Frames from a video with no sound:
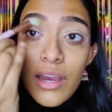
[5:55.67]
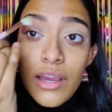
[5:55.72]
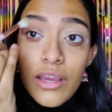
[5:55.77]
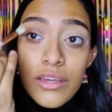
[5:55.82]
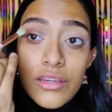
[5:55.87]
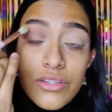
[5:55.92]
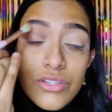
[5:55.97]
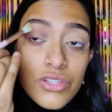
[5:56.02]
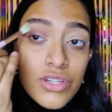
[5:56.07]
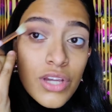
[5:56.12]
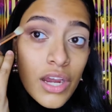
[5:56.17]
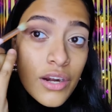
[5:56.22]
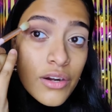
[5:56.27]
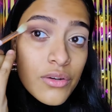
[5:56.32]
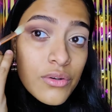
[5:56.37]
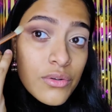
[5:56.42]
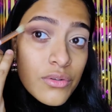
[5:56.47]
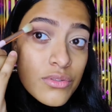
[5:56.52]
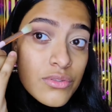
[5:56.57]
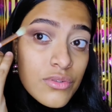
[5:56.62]

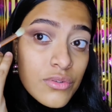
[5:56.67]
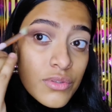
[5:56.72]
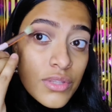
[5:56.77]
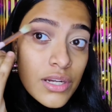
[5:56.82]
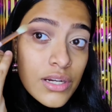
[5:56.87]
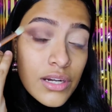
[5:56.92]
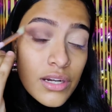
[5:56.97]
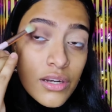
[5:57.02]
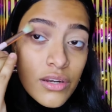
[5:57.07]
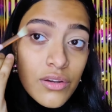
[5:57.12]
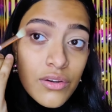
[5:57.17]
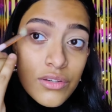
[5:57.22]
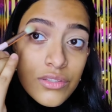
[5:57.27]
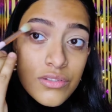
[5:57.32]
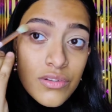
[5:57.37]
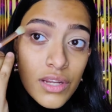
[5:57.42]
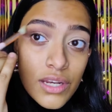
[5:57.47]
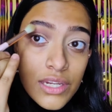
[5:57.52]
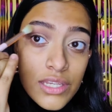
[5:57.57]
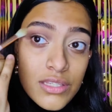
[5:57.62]
eyeshadow, so that it
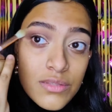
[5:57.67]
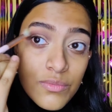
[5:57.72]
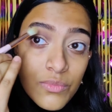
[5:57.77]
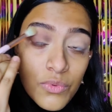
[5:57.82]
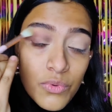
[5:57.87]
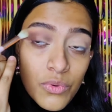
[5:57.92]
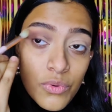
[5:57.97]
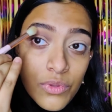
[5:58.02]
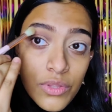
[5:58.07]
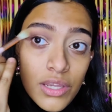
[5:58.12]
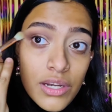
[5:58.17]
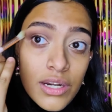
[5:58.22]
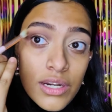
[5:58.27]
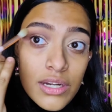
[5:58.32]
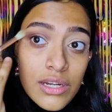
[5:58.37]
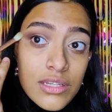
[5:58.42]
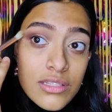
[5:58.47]
looks really smooth and it